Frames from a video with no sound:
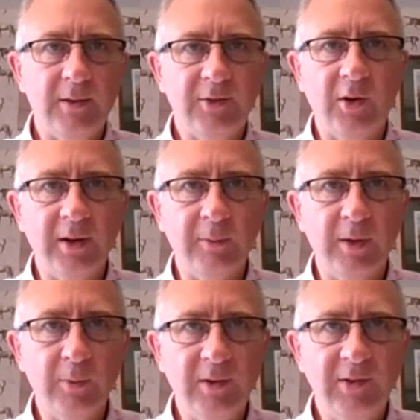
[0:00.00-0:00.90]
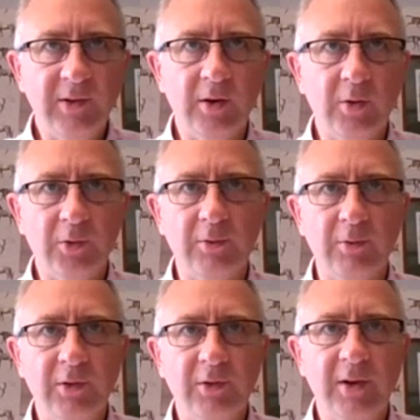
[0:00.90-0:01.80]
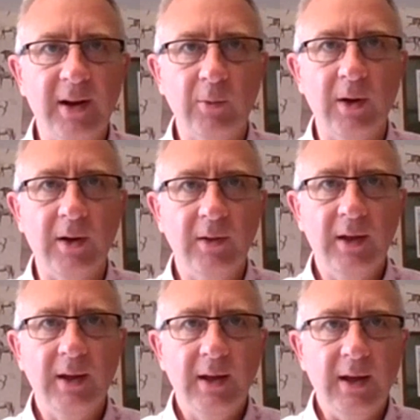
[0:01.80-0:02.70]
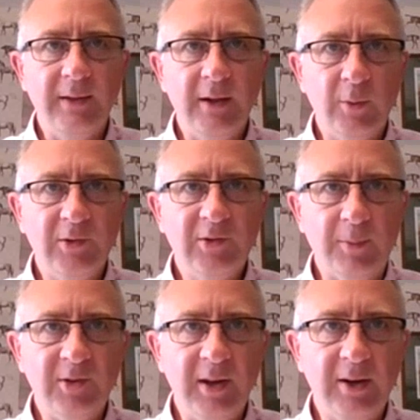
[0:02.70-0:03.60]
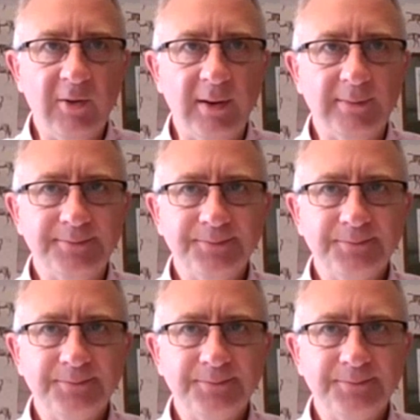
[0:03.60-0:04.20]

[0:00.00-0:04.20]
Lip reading: siding with when she's got a horse that runs a track well. And the other one is Top Secret